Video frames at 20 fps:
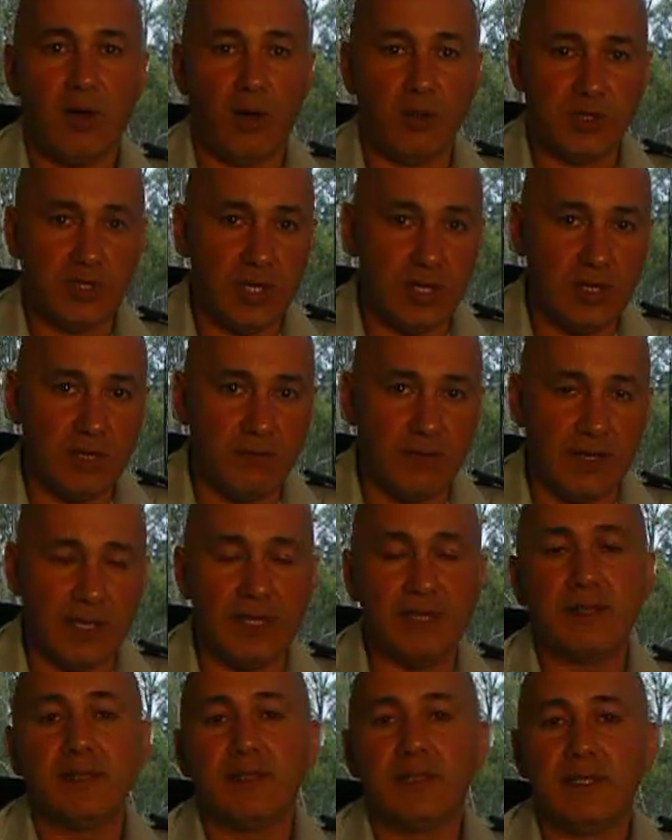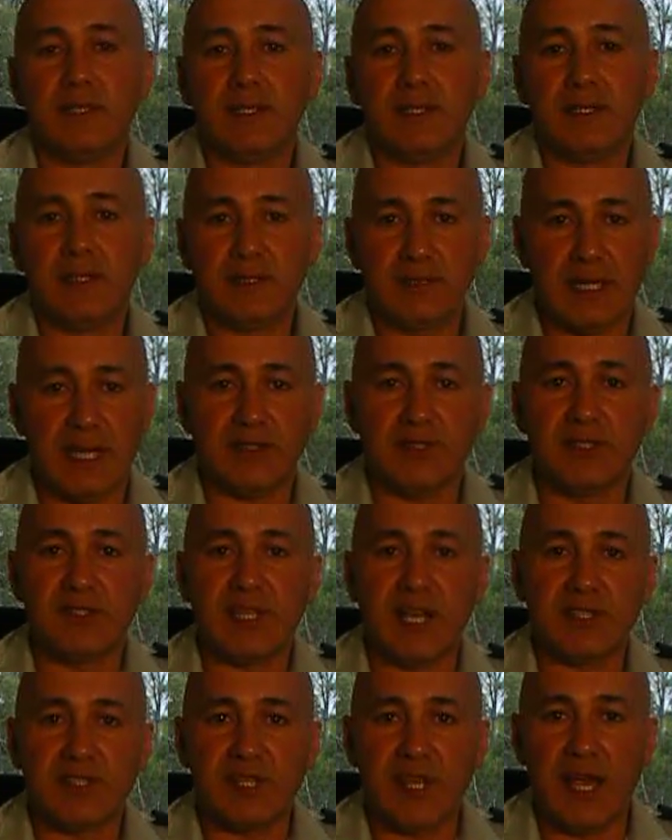Alternatively, such and
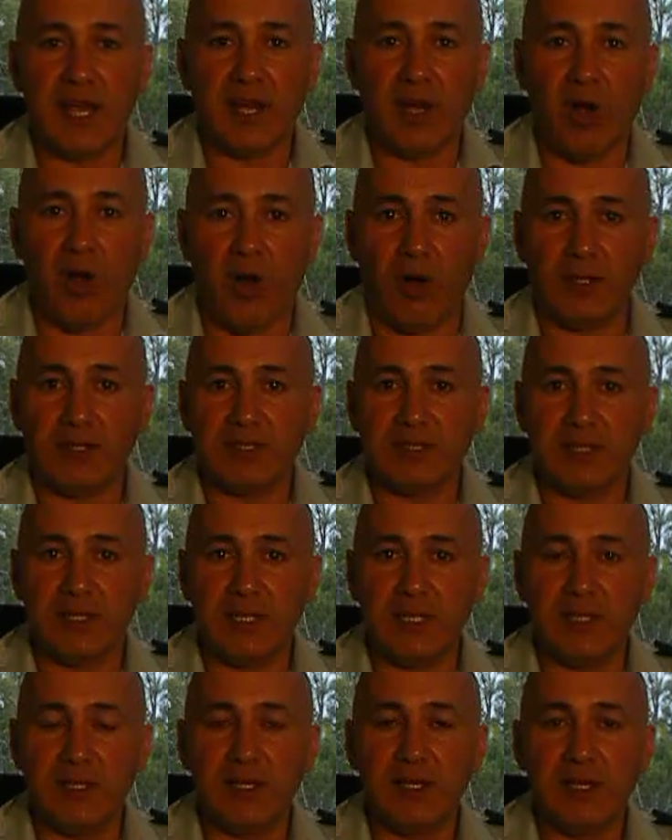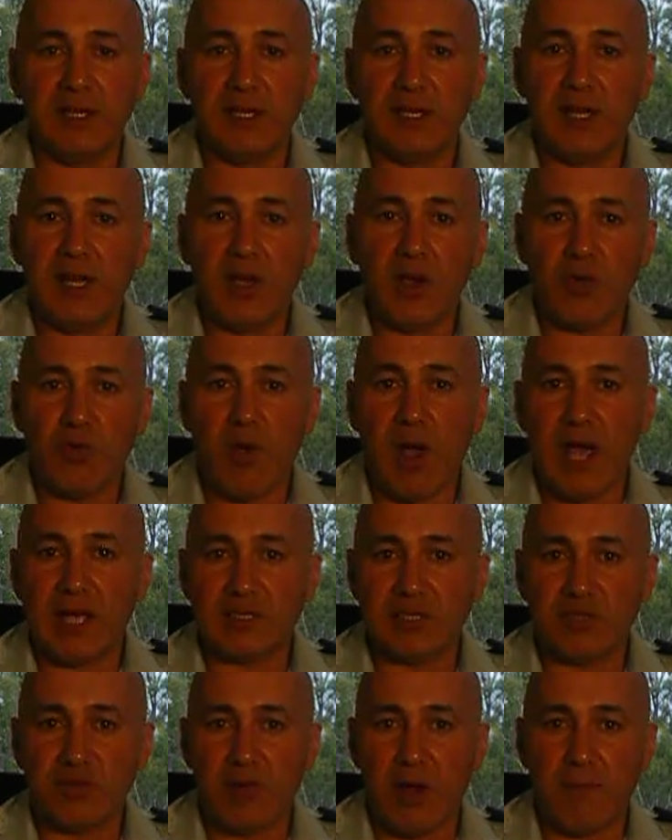such tanker on scene,
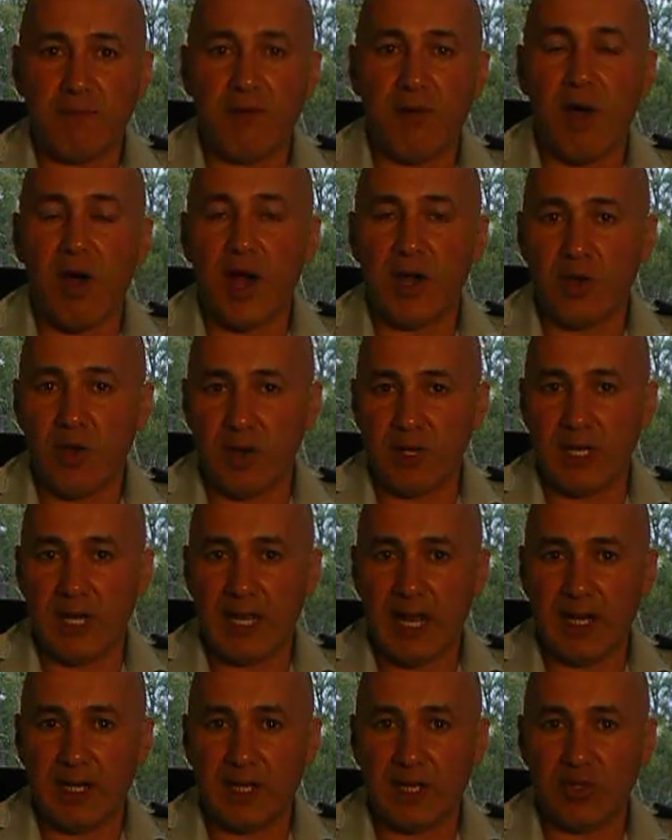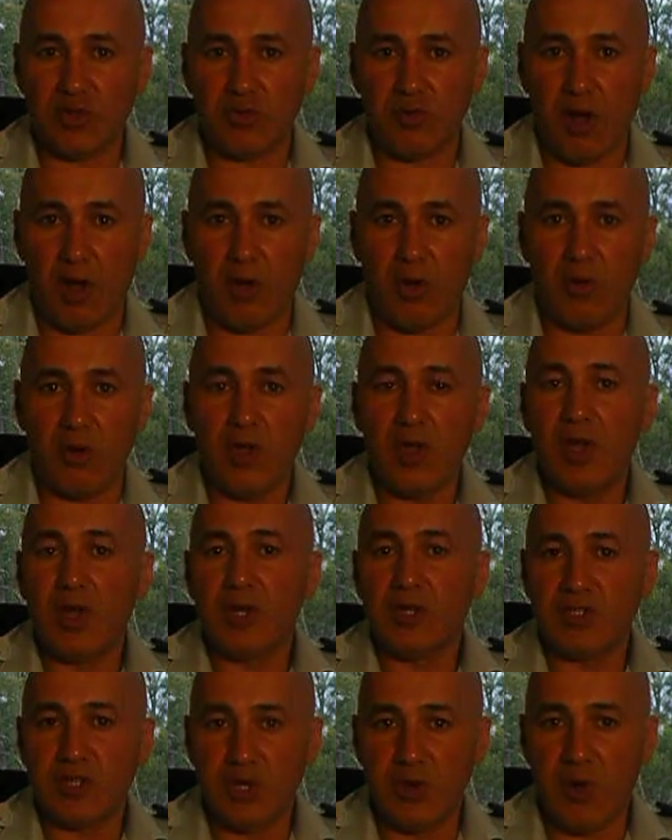grass and scrub fire not yet under control,
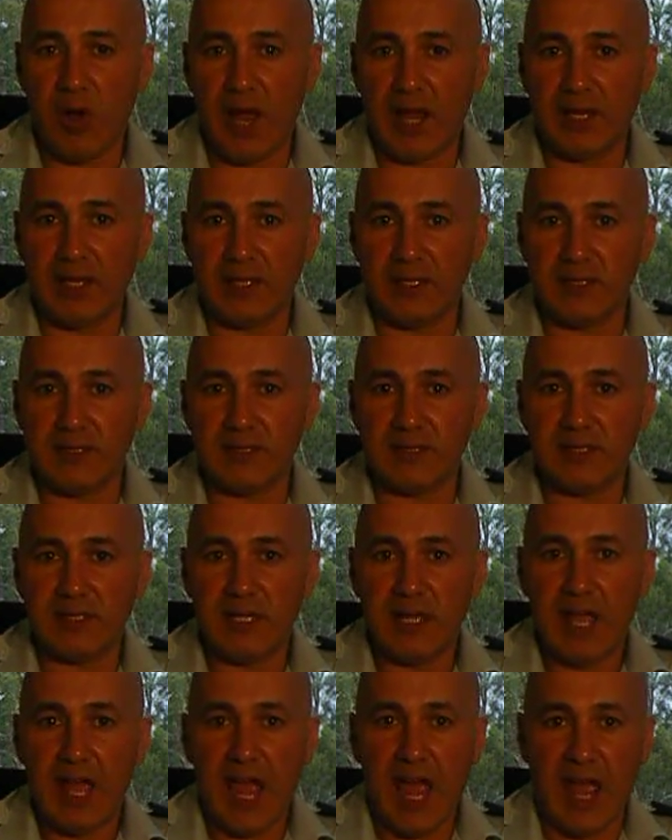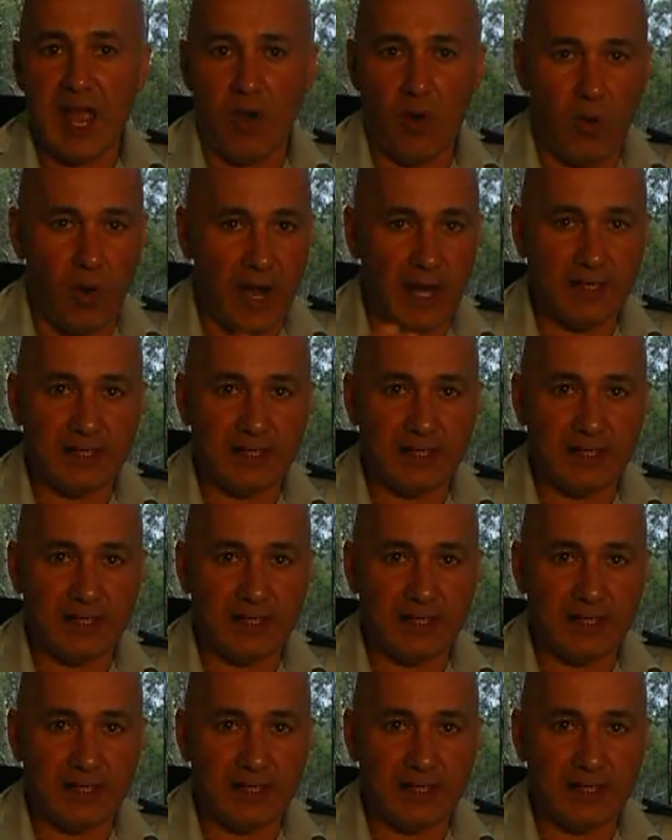2 acres or